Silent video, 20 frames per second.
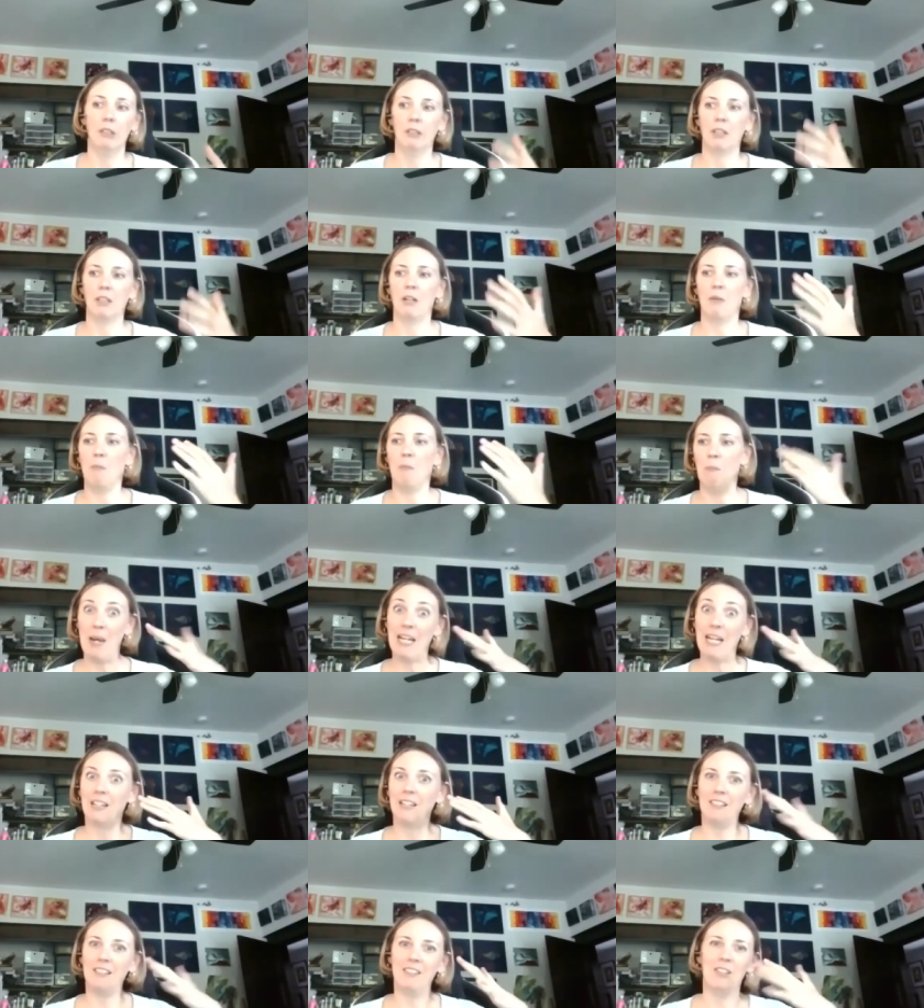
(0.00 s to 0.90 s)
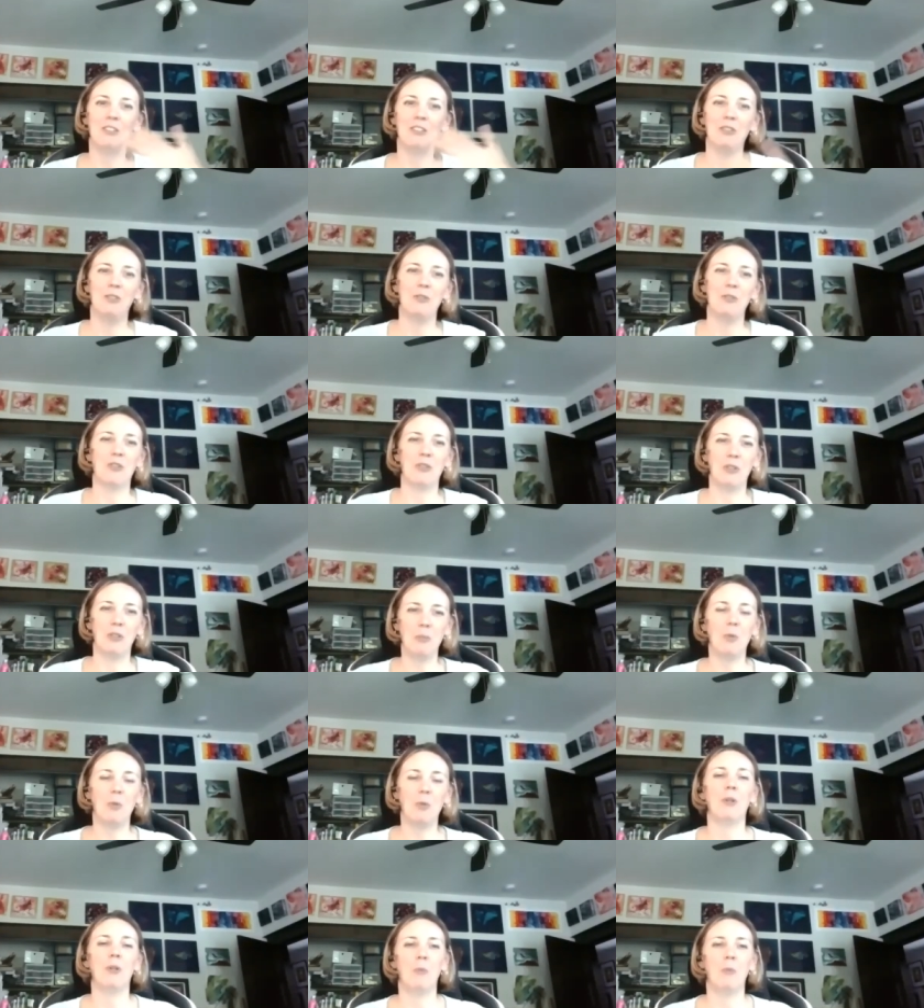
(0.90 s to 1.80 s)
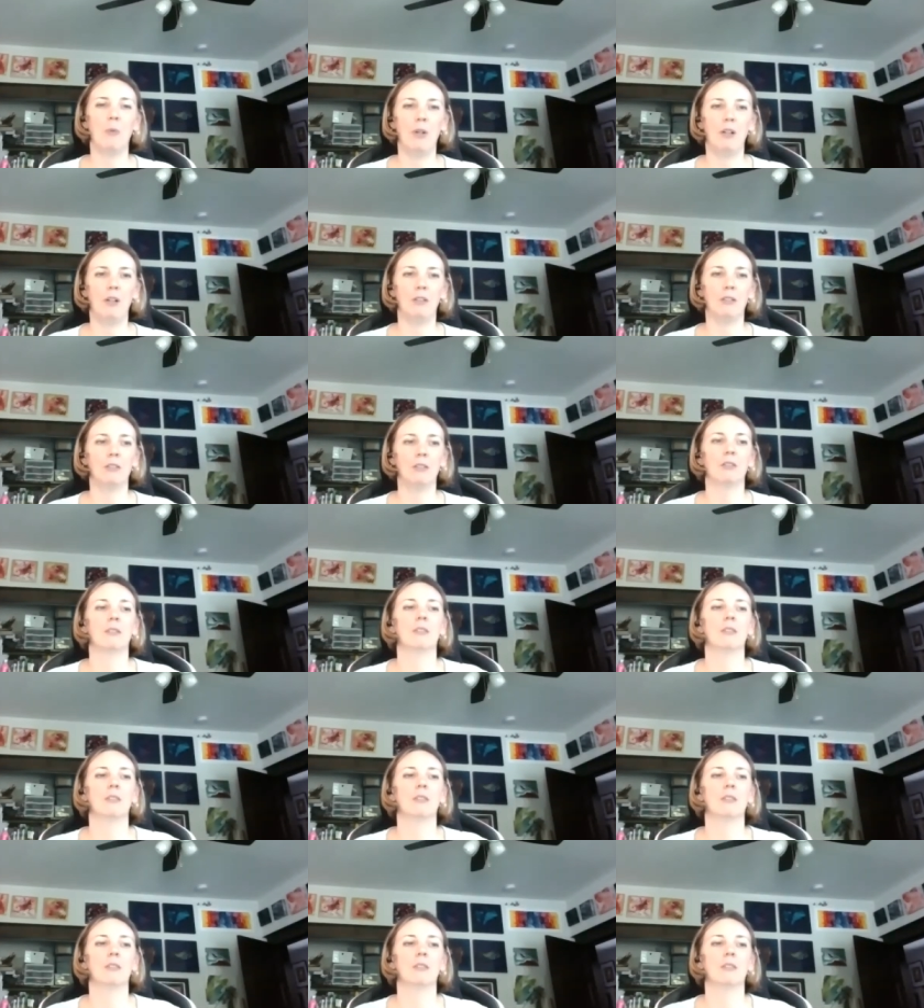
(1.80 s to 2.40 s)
kind of made it to a certain point where